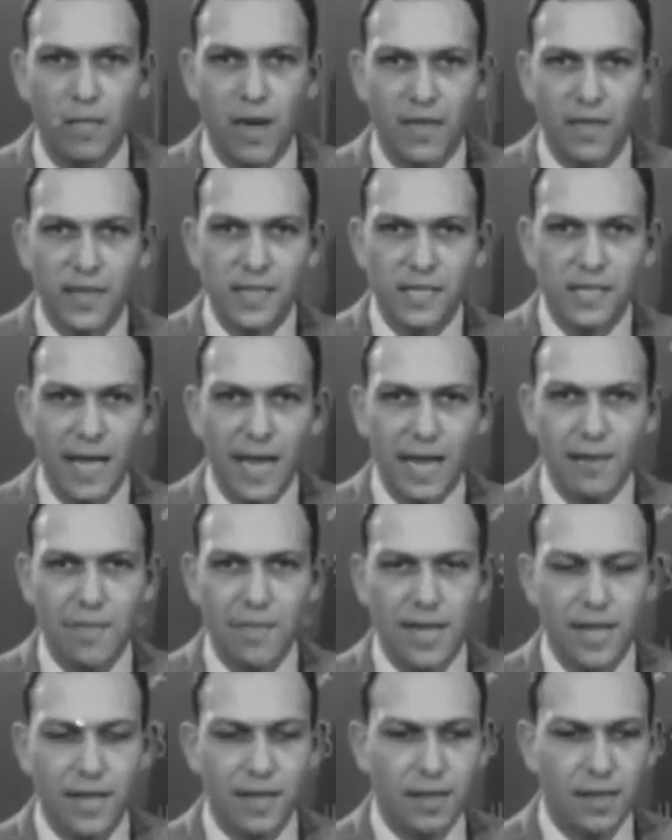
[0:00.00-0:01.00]
By this
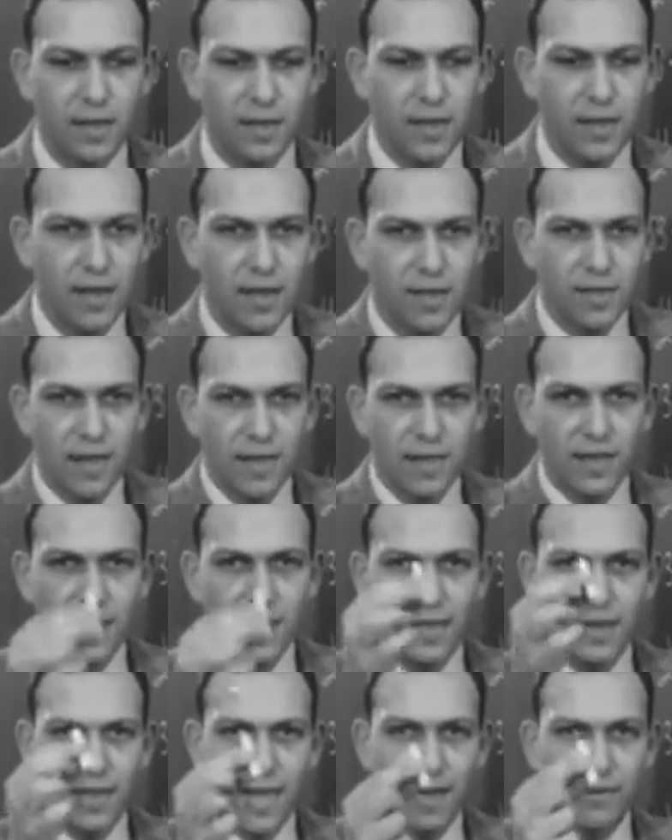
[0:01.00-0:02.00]
I mean
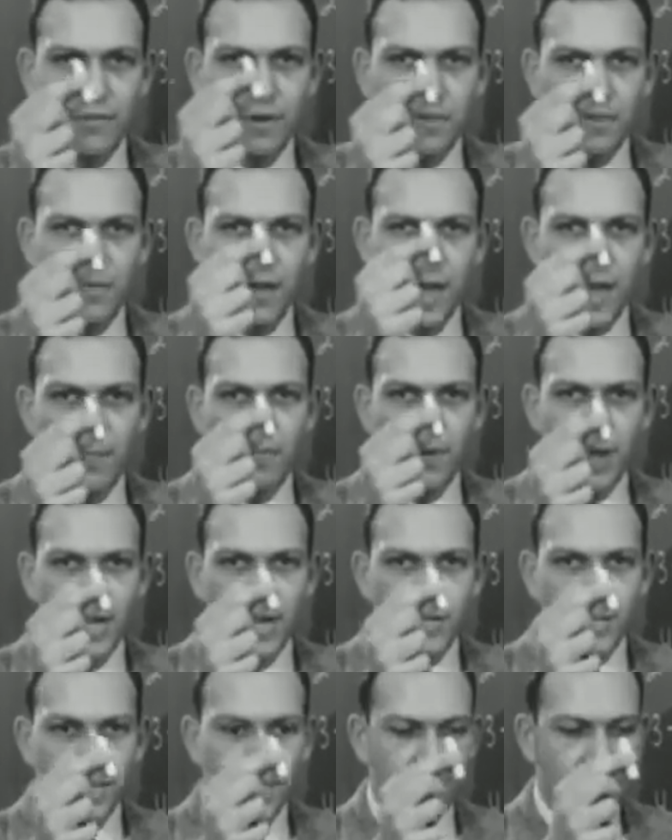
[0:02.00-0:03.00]
that the electric
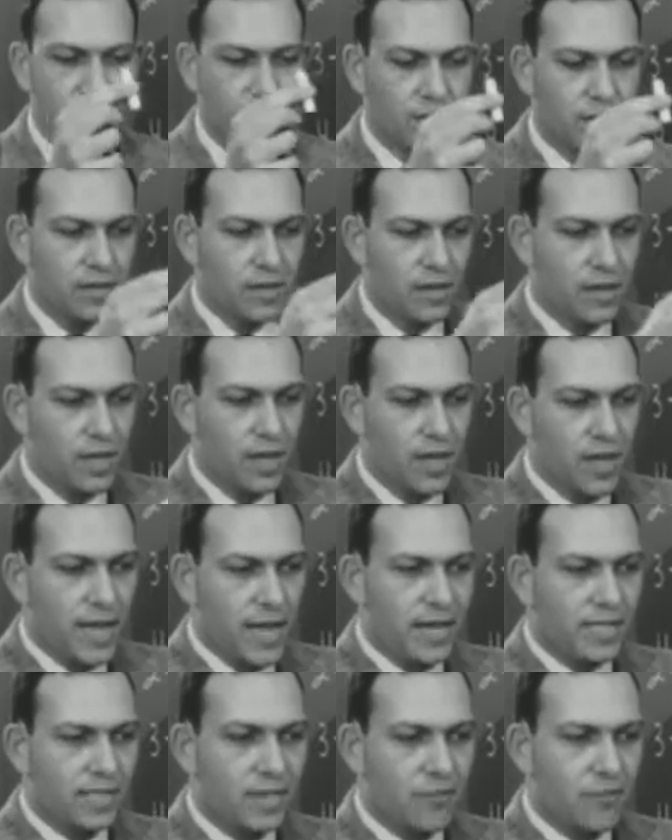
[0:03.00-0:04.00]
vibration
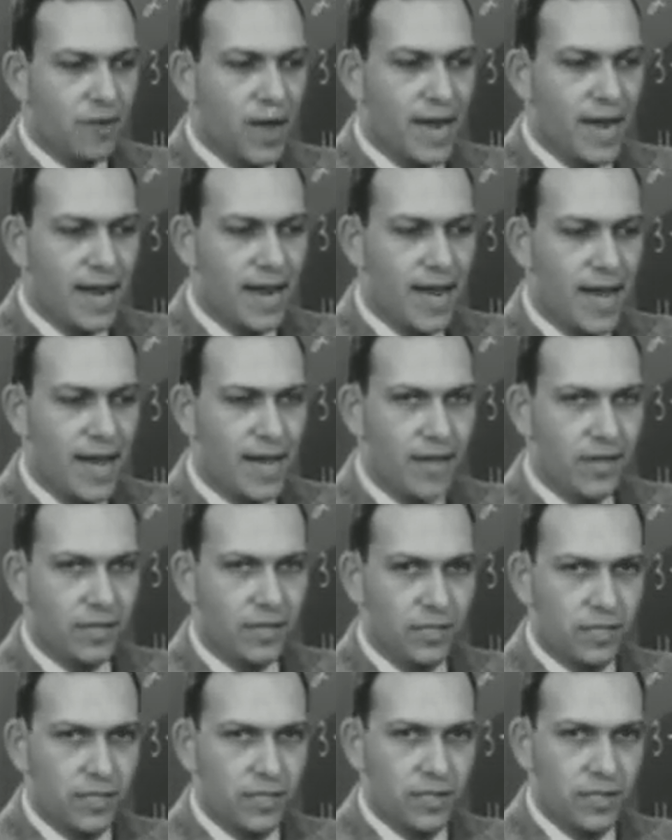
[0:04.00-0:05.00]
is at right
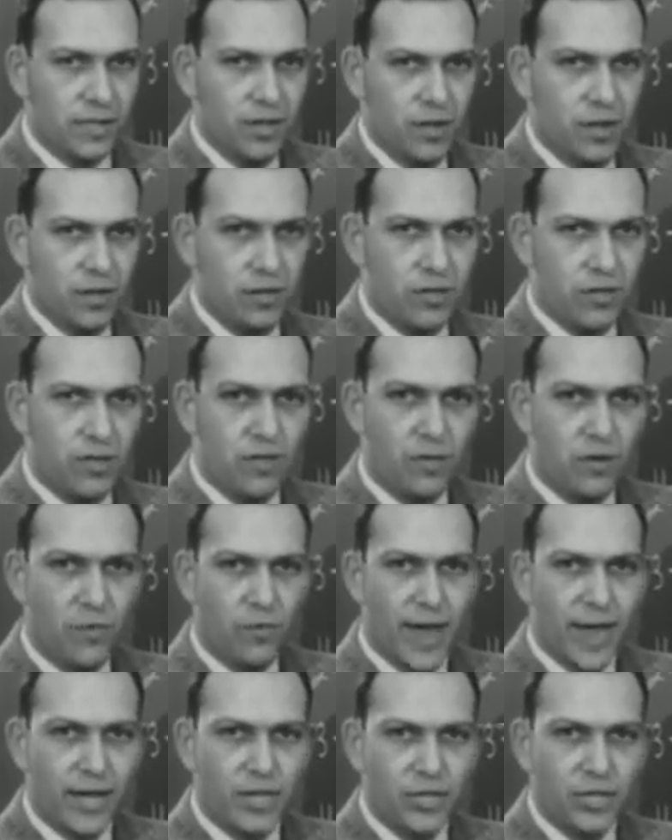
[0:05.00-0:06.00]
angles to the
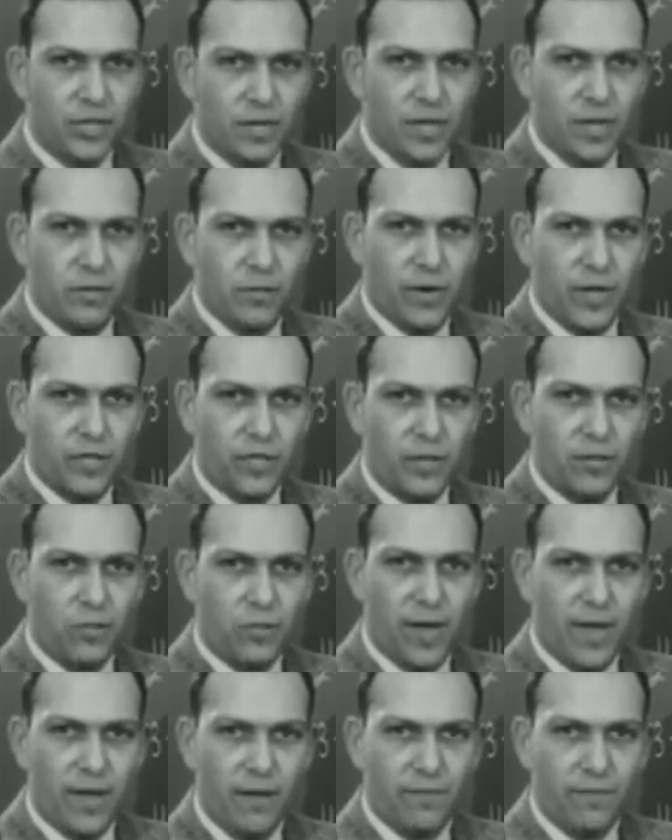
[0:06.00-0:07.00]
direction in which
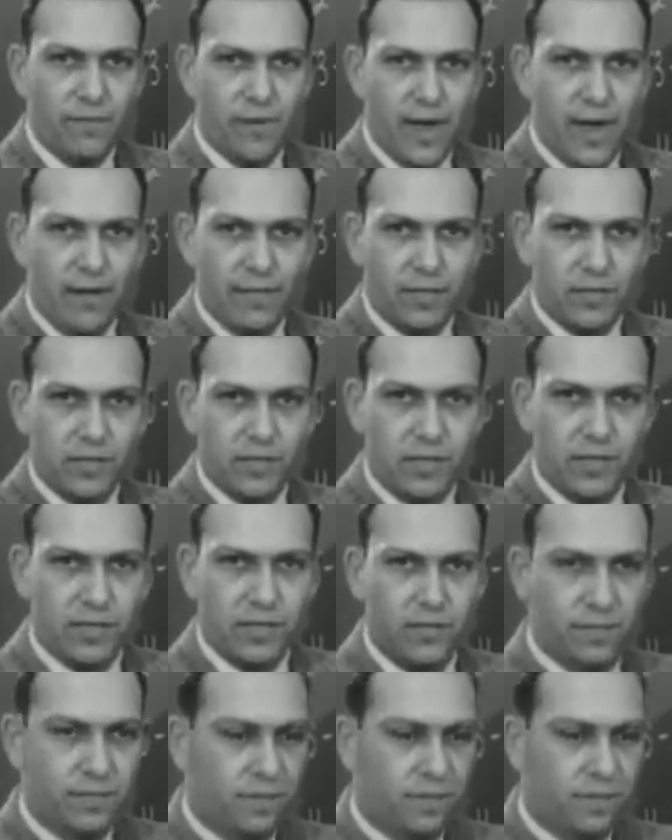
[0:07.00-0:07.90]
the wave travels.